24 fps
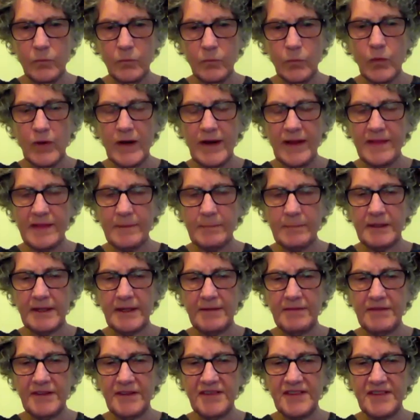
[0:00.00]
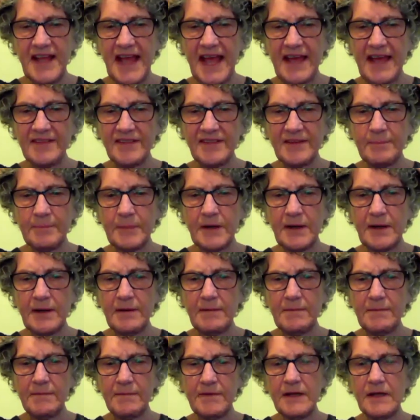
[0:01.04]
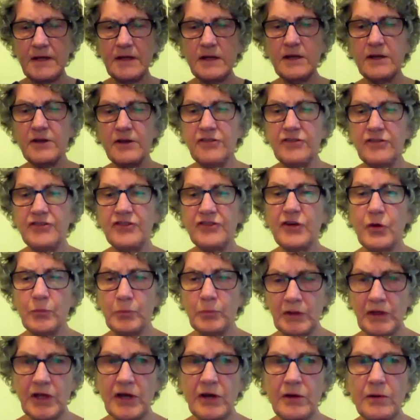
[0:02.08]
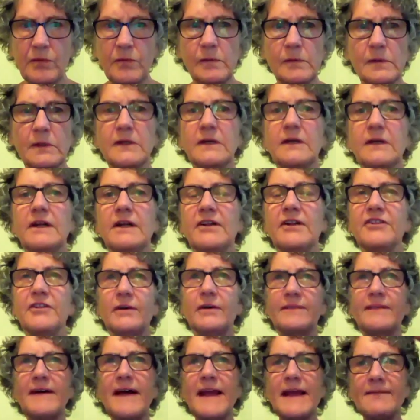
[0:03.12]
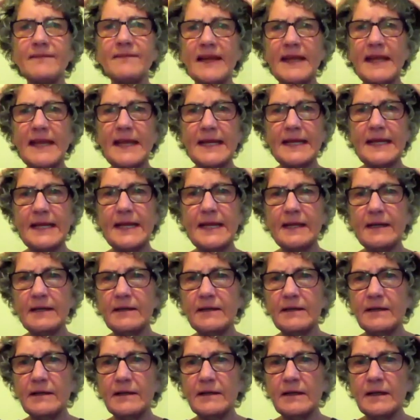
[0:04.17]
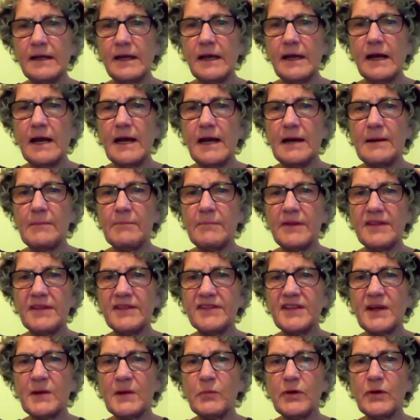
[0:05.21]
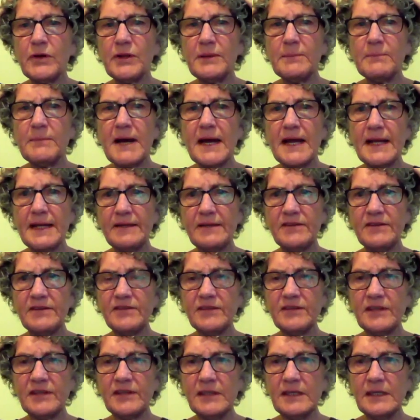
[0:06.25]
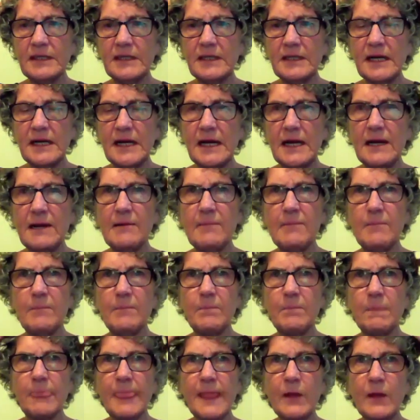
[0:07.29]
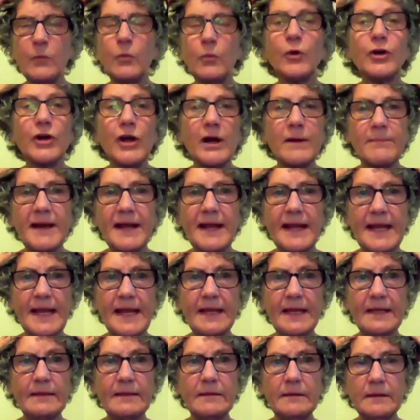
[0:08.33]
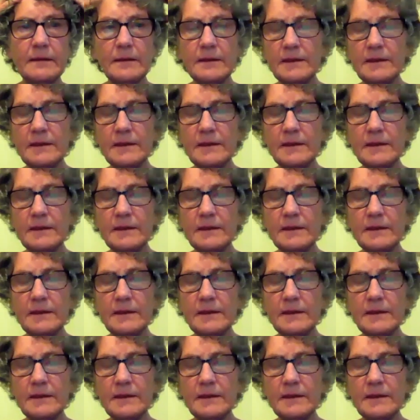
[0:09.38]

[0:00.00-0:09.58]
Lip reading: one of the beliefs is as above, so below. So if I have a headache, someone might work on my head.